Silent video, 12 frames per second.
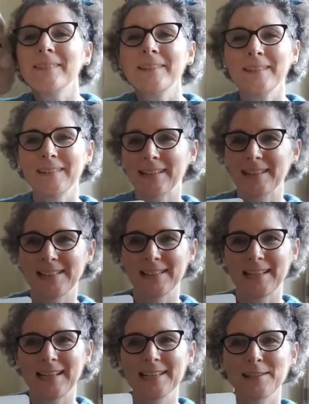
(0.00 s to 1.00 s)
Good
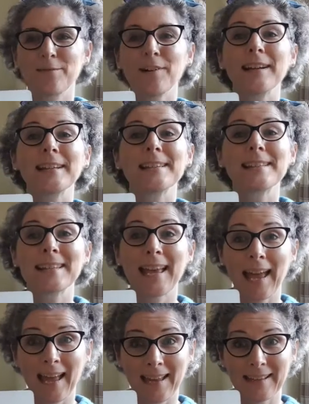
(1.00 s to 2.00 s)
idea, let's write
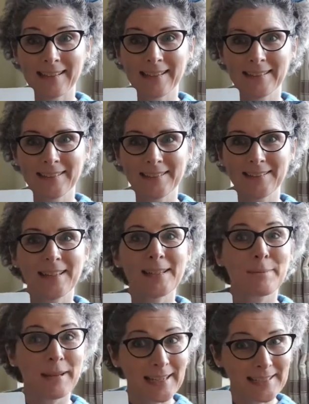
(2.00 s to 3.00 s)
tag. Do you
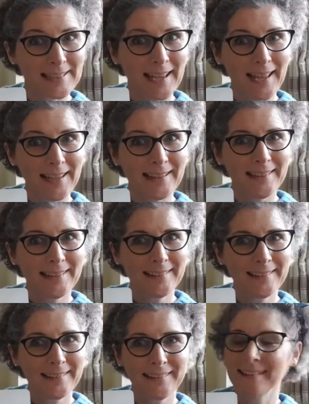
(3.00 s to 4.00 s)
like playing tag?
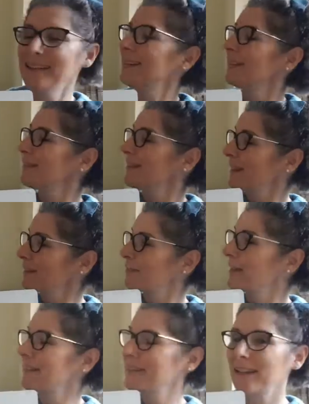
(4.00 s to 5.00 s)
Do you like
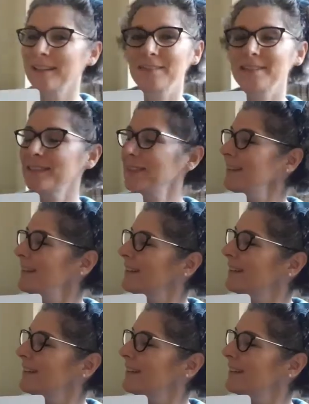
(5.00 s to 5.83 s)
playing tag, Rusty?